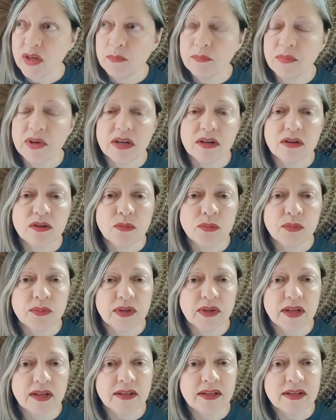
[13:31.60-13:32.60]
But
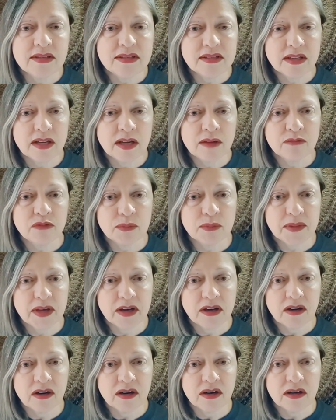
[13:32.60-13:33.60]
it needs to come from the
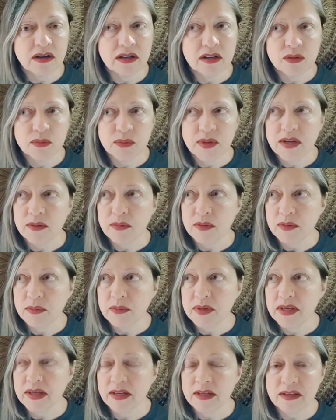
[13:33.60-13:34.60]
heart in a way where
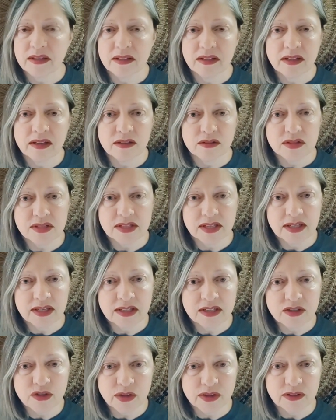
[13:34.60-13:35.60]
we can understand
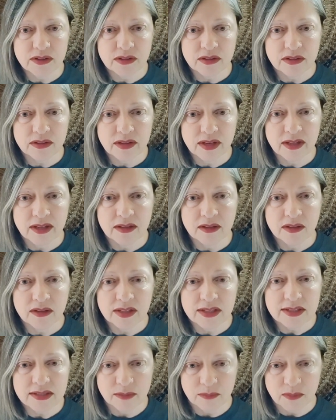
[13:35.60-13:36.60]
each other and
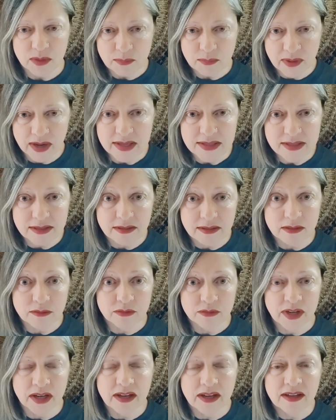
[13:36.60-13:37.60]
create something positive,
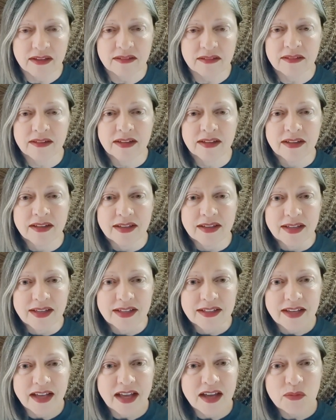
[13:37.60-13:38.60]
not
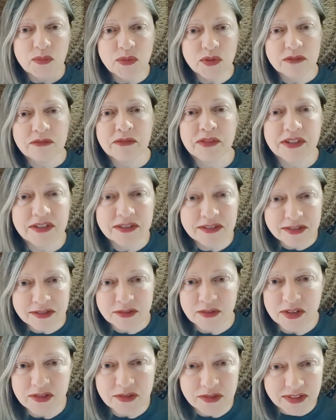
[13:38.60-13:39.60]
warfare and
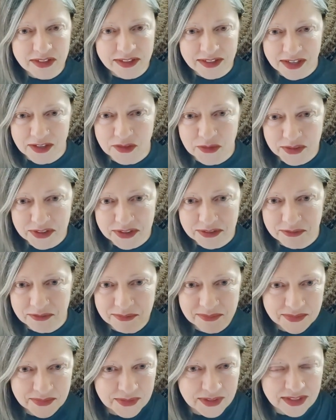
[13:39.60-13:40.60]
destruction and hatred,
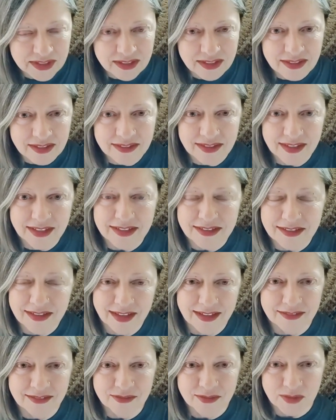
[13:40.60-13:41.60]
right?
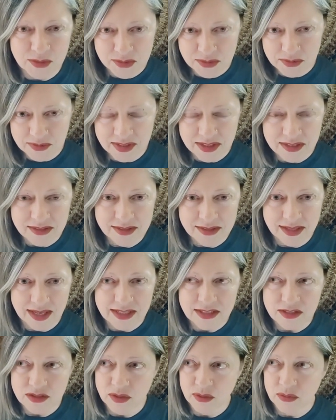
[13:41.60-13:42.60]
Those are things
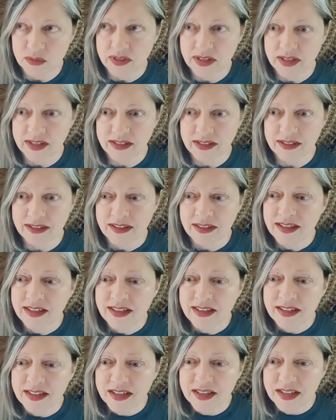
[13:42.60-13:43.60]
I don't like.
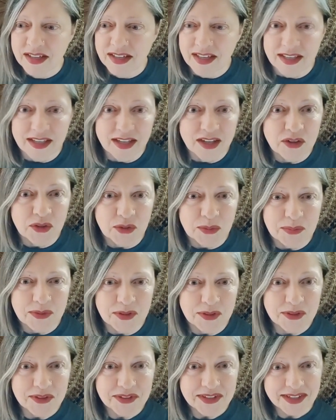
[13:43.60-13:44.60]
And I hope
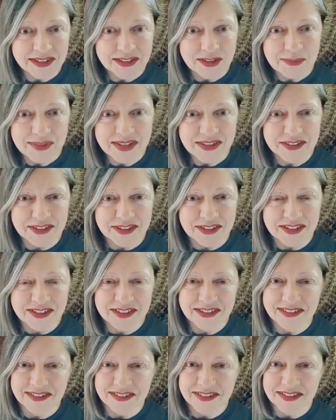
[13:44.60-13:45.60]
you don't like them either.
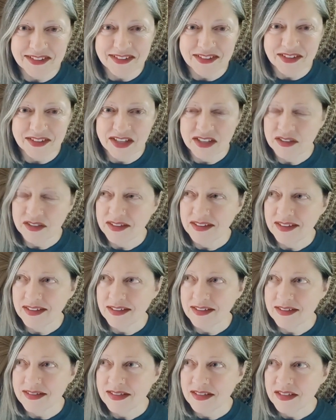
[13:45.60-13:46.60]
They're not good
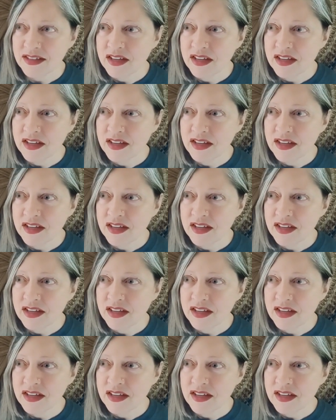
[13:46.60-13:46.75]
things.